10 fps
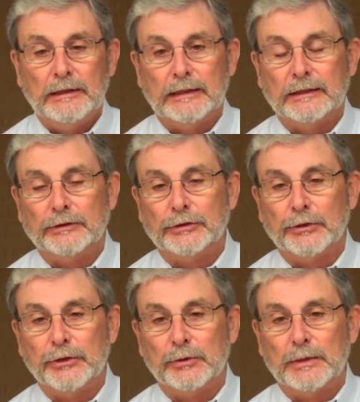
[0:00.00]
And
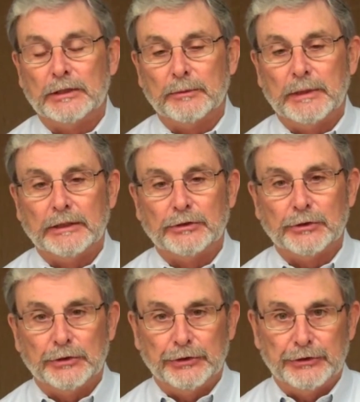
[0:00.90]
so you'll want to make
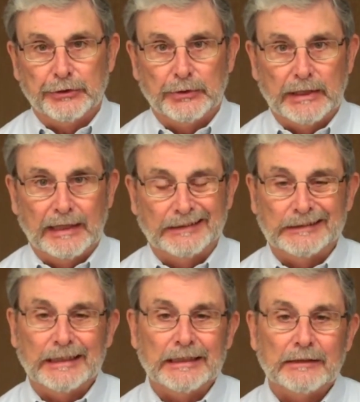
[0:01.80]
sure you do that.
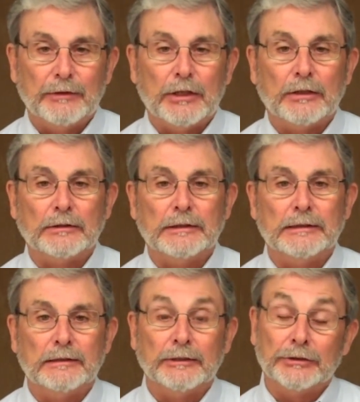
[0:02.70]
Second of all,
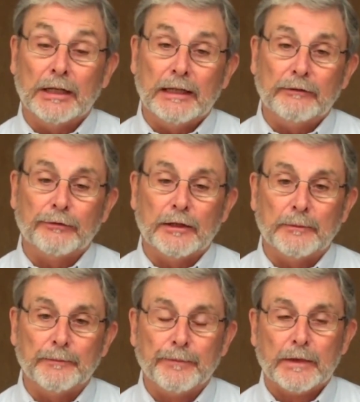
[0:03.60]
aside from